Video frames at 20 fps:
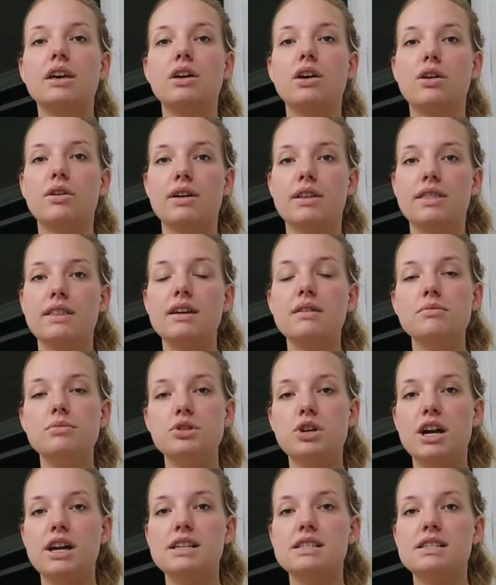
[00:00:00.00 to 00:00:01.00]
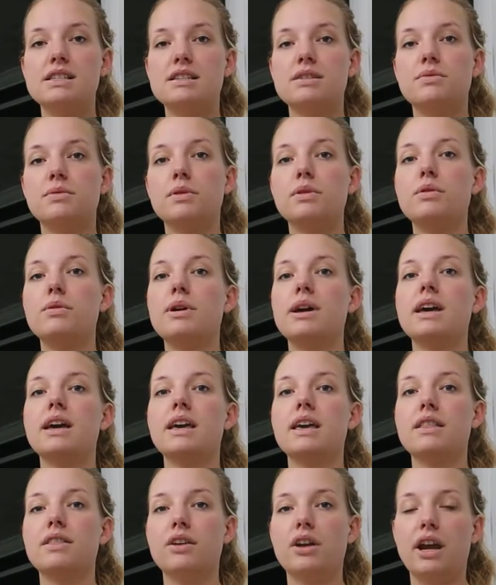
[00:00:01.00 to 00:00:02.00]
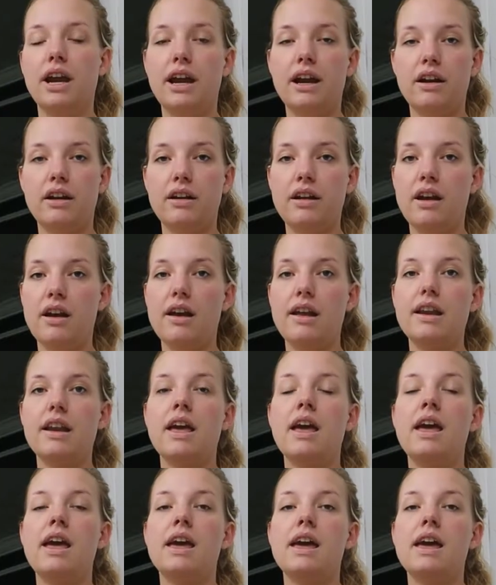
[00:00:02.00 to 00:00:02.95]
go get them dressed real quick and their hair done.